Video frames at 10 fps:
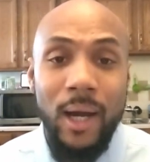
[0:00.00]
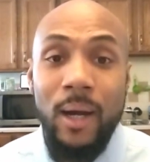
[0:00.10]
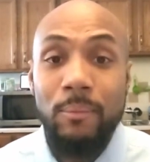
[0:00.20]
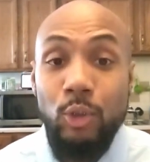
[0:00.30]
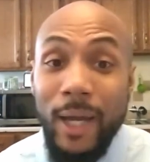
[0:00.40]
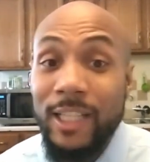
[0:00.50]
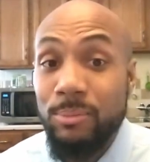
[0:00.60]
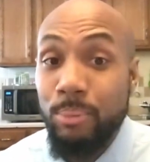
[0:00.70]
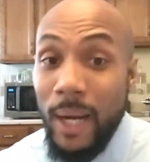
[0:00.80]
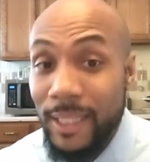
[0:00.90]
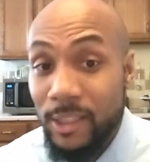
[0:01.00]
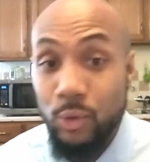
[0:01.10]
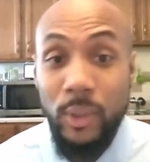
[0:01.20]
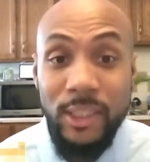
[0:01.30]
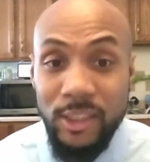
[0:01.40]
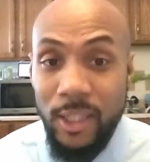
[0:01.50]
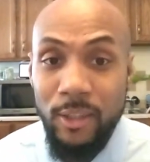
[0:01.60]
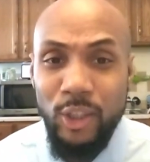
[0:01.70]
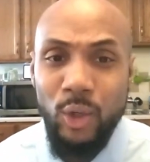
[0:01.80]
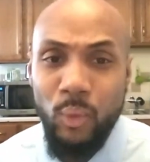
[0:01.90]
You guys practice with each
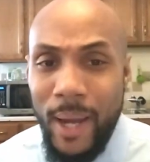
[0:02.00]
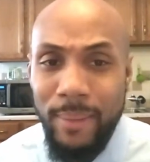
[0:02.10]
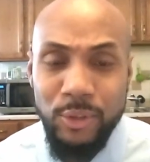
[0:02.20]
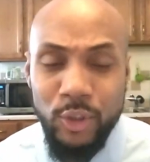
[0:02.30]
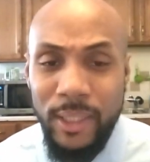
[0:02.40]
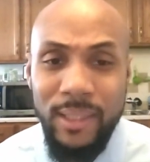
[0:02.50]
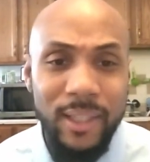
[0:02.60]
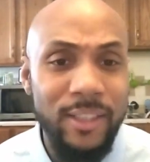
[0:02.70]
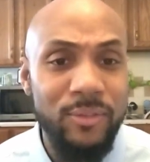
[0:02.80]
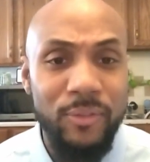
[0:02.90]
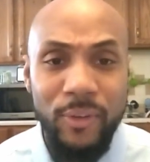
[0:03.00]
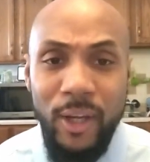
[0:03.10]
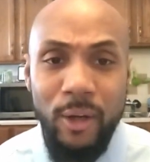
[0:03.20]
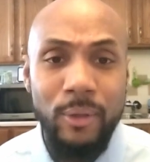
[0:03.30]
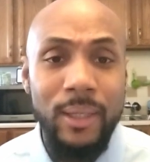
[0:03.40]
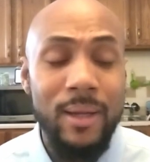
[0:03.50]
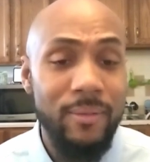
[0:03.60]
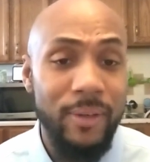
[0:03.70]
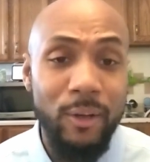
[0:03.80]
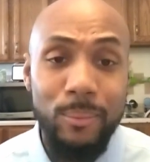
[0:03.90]
other. Your rap street is very,
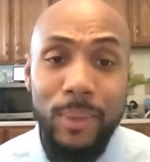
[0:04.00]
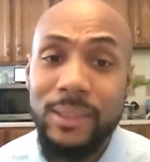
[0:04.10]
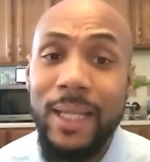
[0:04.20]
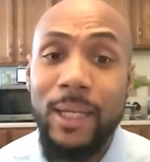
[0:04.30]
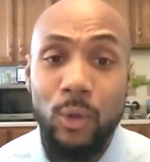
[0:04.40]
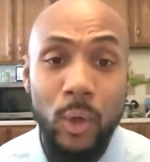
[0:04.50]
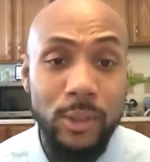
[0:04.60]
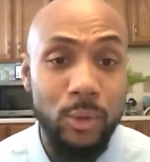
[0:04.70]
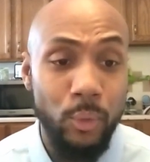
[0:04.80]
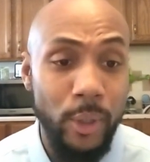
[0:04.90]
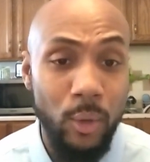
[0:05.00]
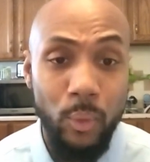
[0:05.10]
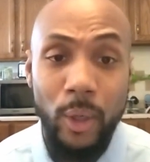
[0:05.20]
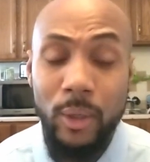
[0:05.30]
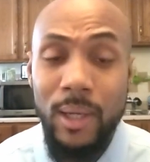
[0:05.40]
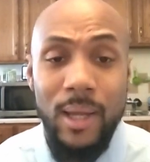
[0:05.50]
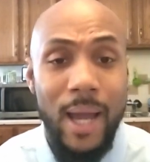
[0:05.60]
very much like going to real work.